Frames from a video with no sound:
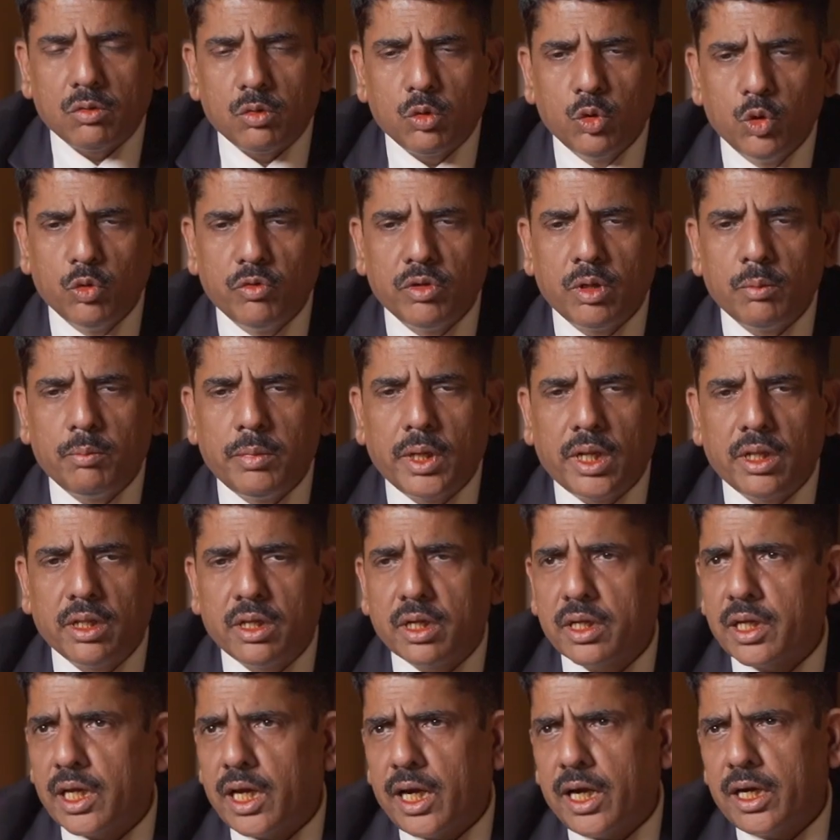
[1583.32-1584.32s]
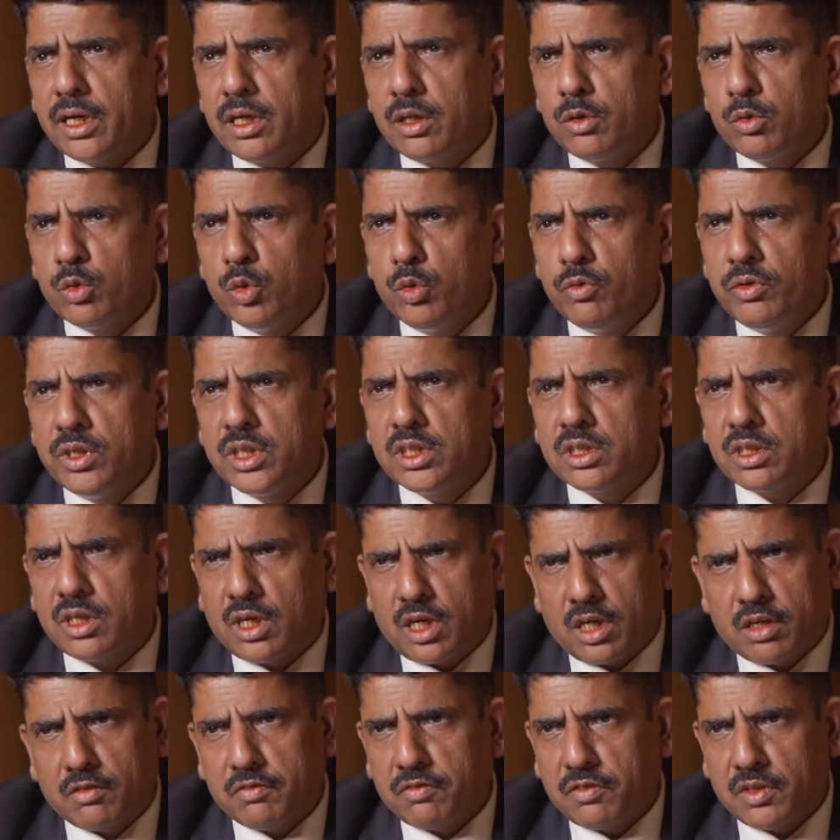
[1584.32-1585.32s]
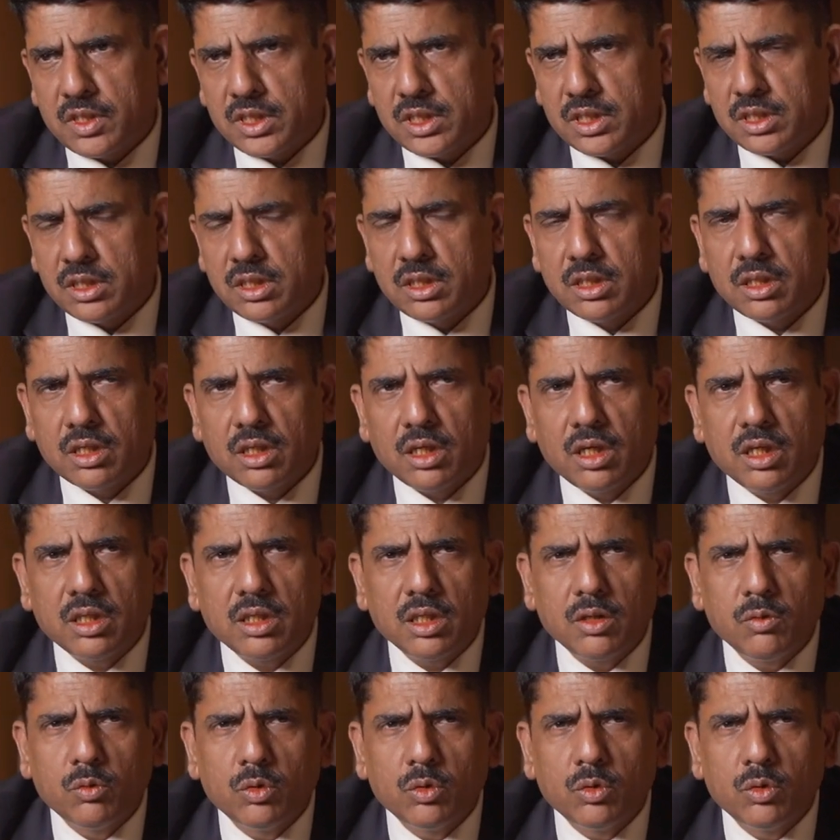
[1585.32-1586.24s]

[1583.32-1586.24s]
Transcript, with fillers: who will bell the cat and who will start first. I think